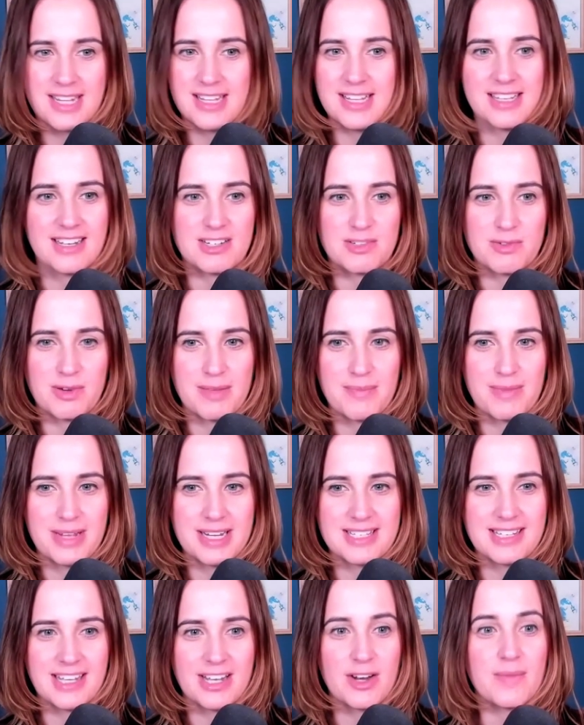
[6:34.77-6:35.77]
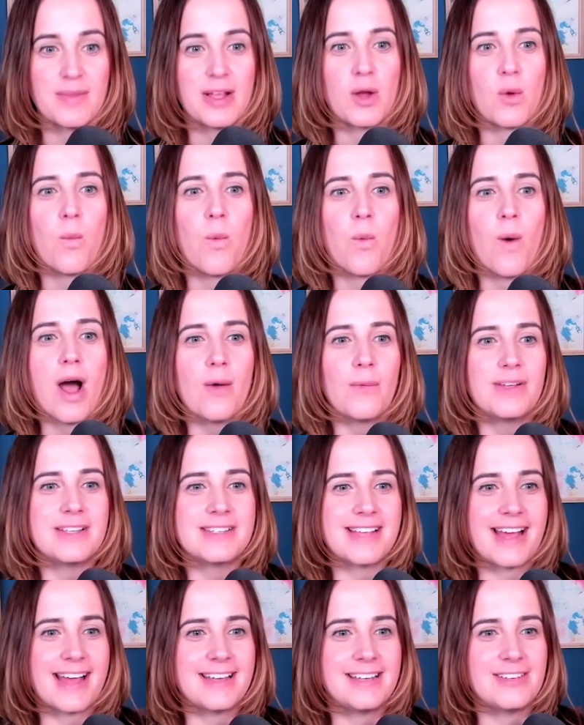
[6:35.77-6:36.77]
And then like 20 minutes later, I'm like, what
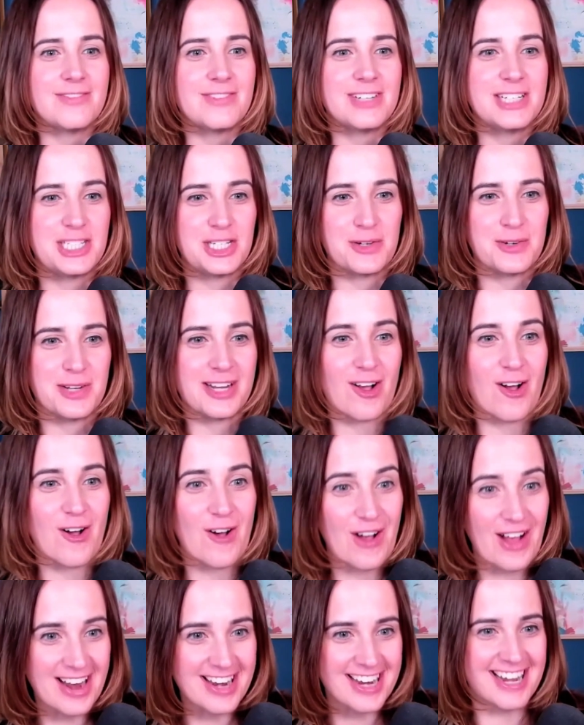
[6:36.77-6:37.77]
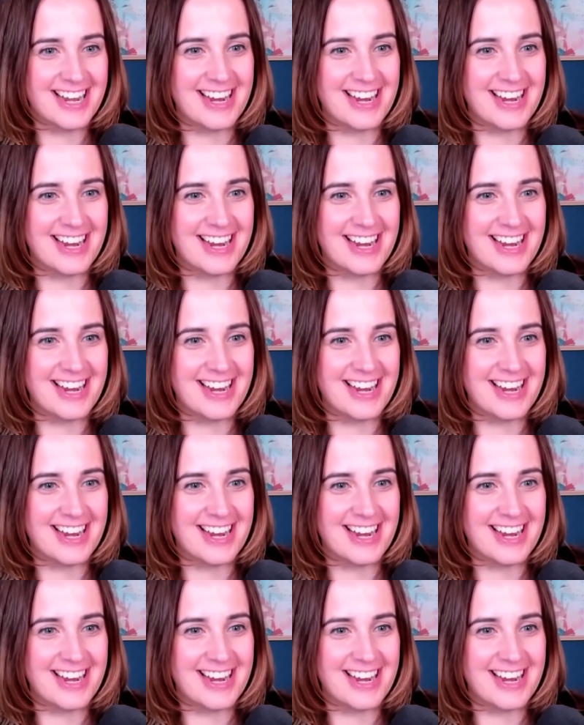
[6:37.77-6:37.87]
was I even doing on